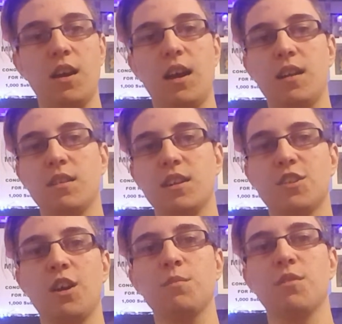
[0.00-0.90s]
And in
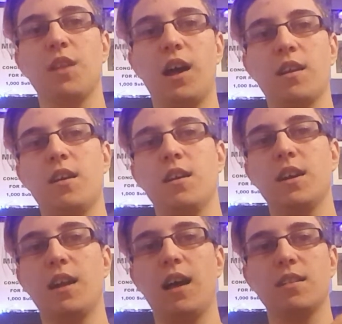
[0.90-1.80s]
terms of that,
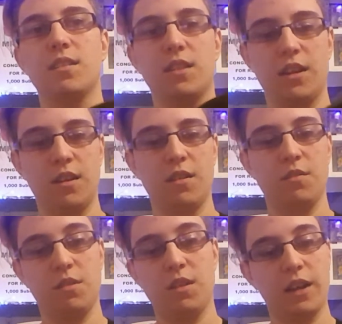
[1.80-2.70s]
it has the,
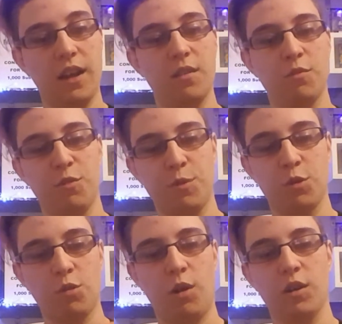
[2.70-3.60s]
again, with
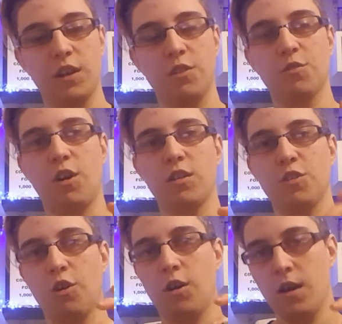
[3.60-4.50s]
build quality, you've got
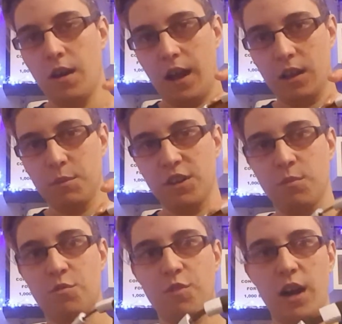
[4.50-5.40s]
your
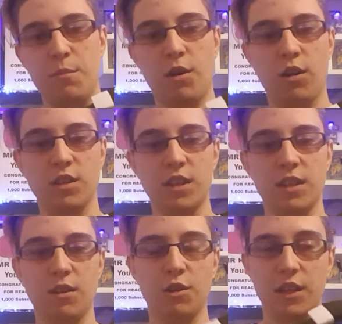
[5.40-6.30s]
aluminium frame on
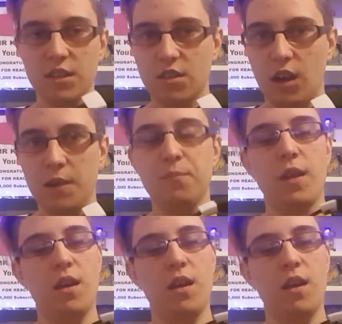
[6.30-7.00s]
the inside,